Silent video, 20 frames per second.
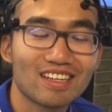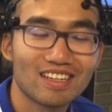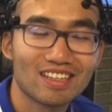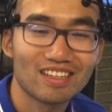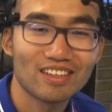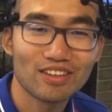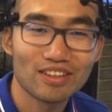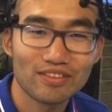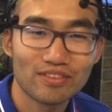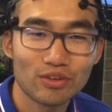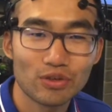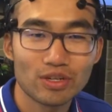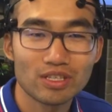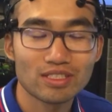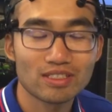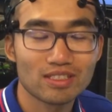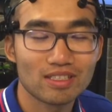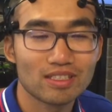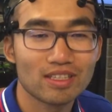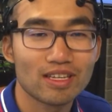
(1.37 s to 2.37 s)
Hello
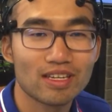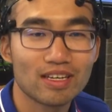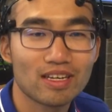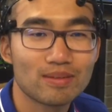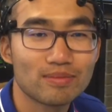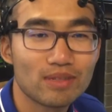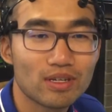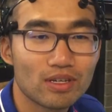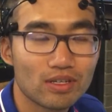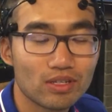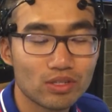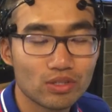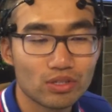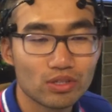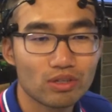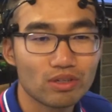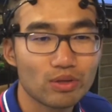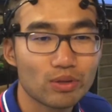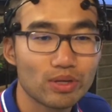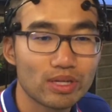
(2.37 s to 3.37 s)
everyone, today I'm going to
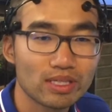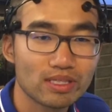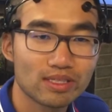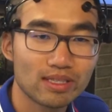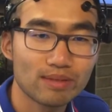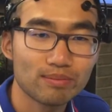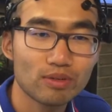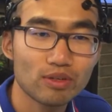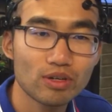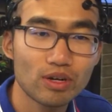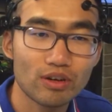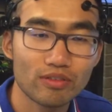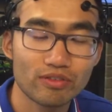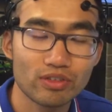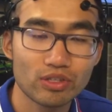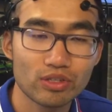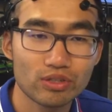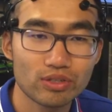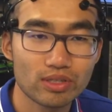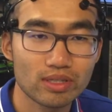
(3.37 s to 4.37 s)
show a quick demo of
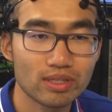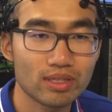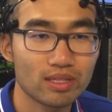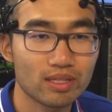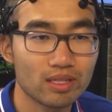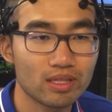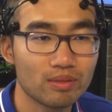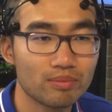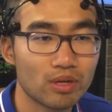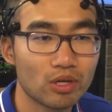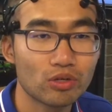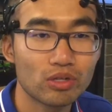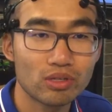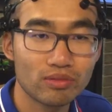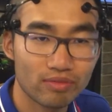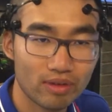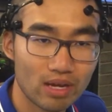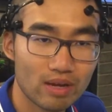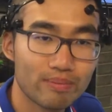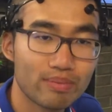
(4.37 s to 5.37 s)
using
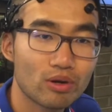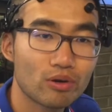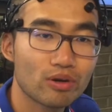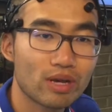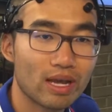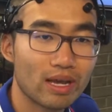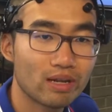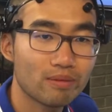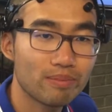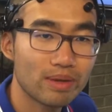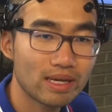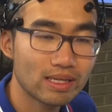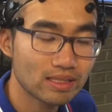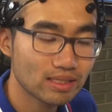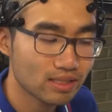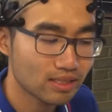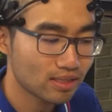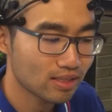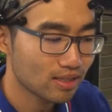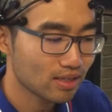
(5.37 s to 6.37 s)
Emotiv Epoc
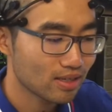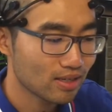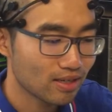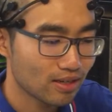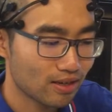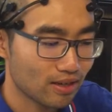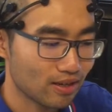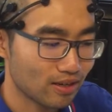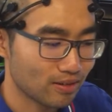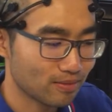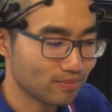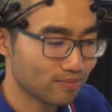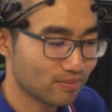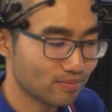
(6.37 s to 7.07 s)
headband. Um,